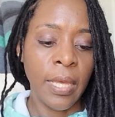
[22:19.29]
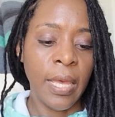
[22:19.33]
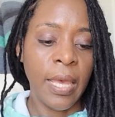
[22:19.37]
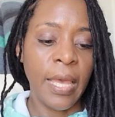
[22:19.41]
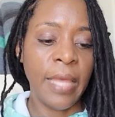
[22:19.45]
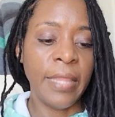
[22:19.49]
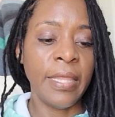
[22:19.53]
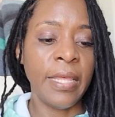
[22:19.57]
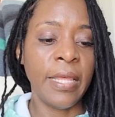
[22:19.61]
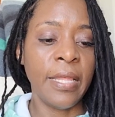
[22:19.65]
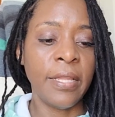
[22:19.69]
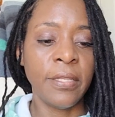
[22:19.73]

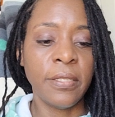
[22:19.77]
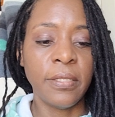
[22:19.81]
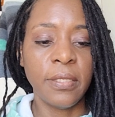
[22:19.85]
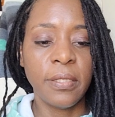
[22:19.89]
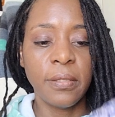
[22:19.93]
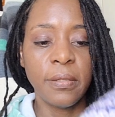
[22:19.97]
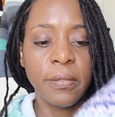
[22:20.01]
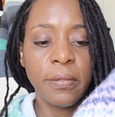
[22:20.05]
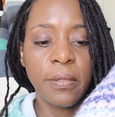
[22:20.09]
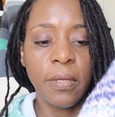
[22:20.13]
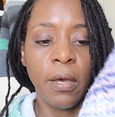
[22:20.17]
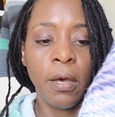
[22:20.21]
And then
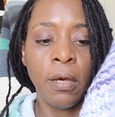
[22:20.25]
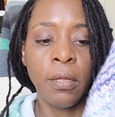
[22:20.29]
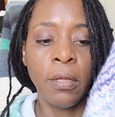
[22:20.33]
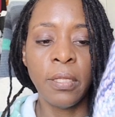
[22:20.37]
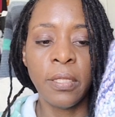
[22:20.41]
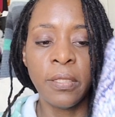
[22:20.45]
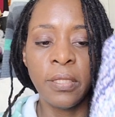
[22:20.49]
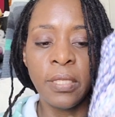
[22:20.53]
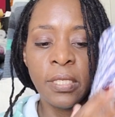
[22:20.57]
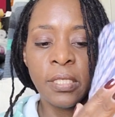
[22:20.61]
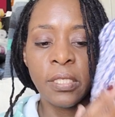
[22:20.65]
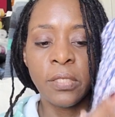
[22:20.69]
all
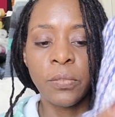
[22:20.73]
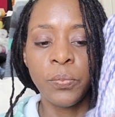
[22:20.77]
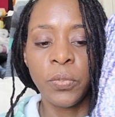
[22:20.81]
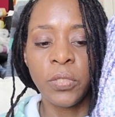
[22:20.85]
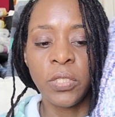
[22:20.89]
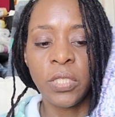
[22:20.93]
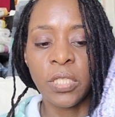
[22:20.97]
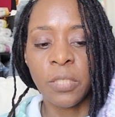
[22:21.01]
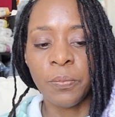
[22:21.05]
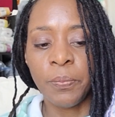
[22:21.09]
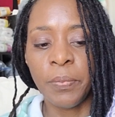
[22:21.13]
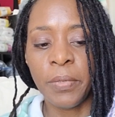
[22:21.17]
of this will
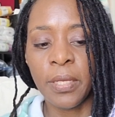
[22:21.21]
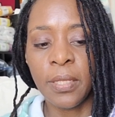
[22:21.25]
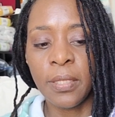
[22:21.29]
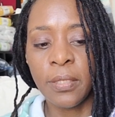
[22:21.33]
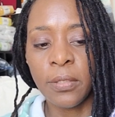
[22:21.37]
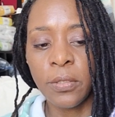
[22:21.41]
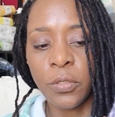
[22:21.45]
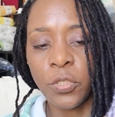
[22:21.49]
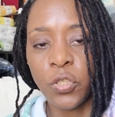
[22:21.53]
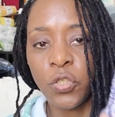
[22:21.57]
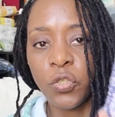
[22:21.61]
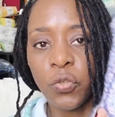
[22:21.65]
just be a
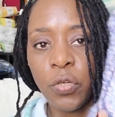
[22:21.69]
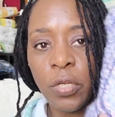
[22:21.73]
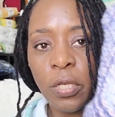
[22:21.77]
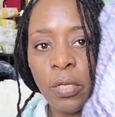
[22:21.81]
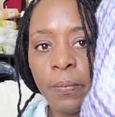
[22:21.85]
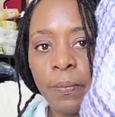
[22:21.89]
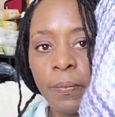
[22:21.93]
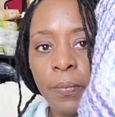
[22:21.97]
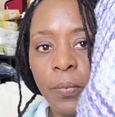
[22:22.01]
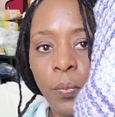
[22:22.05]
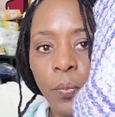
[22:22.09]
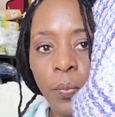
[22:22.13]
little
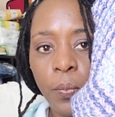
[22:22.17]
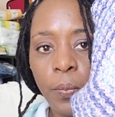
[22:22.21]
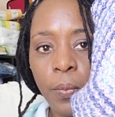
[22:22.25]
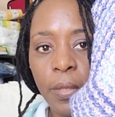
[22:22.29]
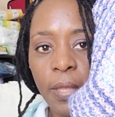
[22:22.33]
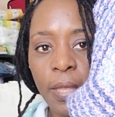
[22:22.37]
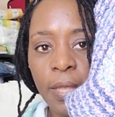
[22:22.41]
trim